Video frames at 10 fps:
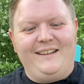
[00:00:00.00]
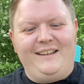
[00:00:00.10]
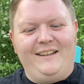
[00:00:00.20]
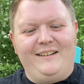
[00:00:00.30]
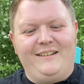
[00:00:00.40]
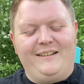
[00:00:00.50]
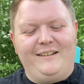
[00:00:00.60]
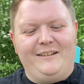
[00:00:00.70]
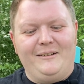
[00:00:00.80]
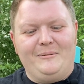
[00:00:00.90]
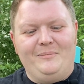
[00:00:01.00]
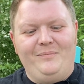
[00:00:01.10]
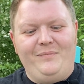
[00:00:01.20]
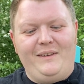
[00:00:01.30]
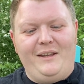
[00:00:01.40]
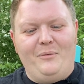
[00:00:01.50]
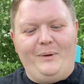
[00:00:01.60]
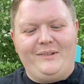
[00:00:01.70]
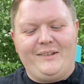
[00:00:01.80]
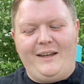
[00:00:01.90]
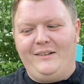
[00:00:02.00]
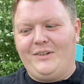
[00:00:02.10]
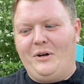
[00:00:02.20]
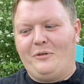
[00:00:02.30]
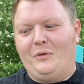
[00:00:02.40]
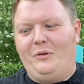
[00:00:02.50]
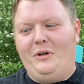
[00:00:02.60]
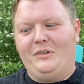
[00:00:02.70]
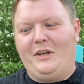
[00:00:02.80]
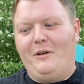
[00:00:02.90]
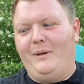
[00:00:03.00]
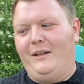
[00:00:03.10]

And we sat and talked for a long time,